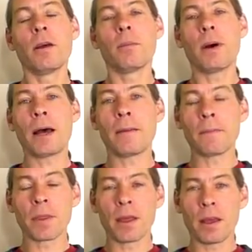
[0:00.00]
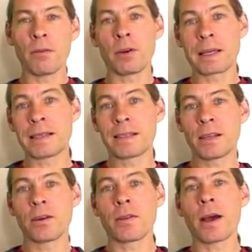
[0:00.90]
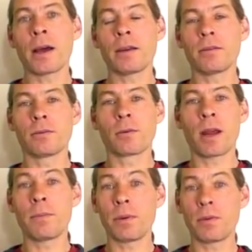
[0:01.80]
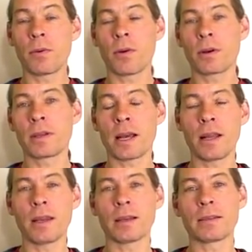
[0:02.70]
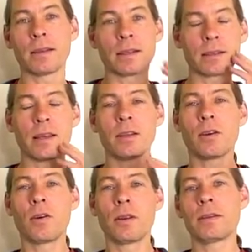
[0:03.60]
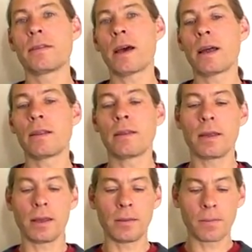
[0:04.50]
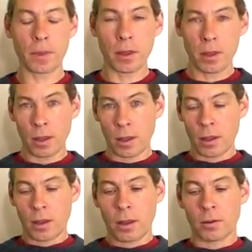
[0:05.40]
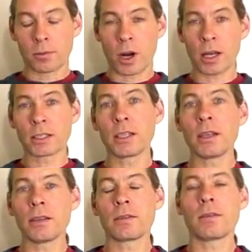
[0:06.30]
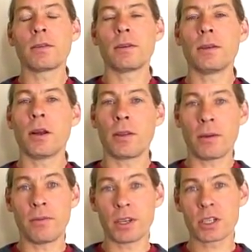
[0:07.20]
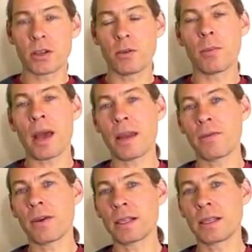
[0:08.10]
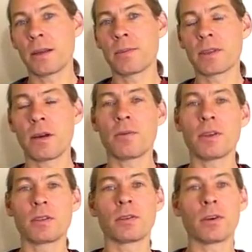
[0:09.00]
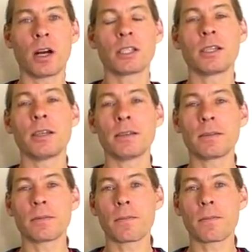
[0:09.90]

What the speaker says: But if we consider that right before telling us this, he told us that the Rasis, that Vishnu manifested himself as the Rasis,